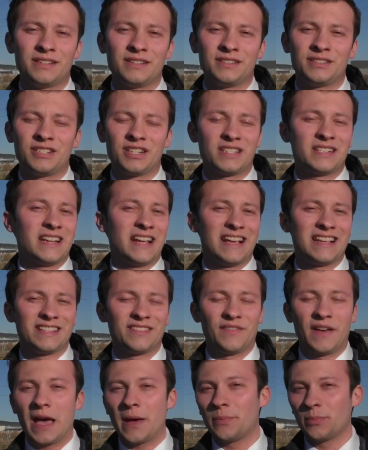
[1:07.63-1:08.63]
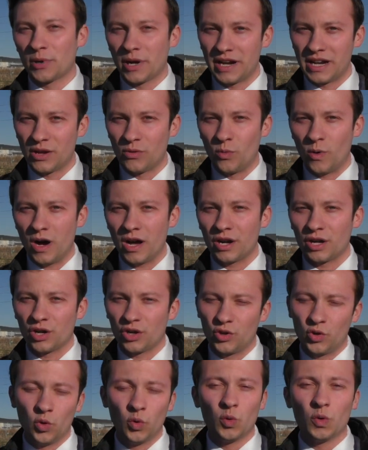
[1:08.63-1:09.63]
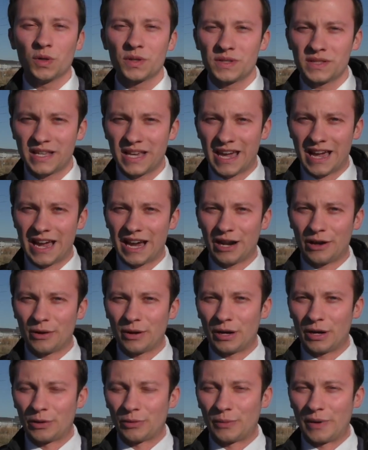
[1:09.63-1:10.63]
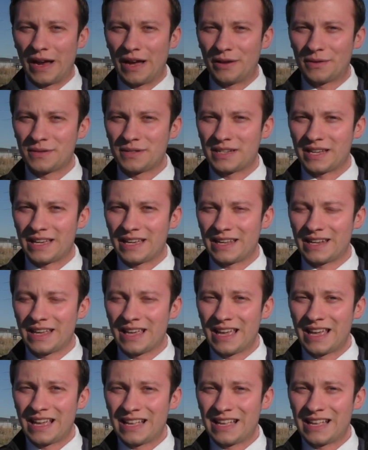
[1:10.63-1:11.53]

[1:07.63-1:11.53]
Just as evaporating water cools the air around it,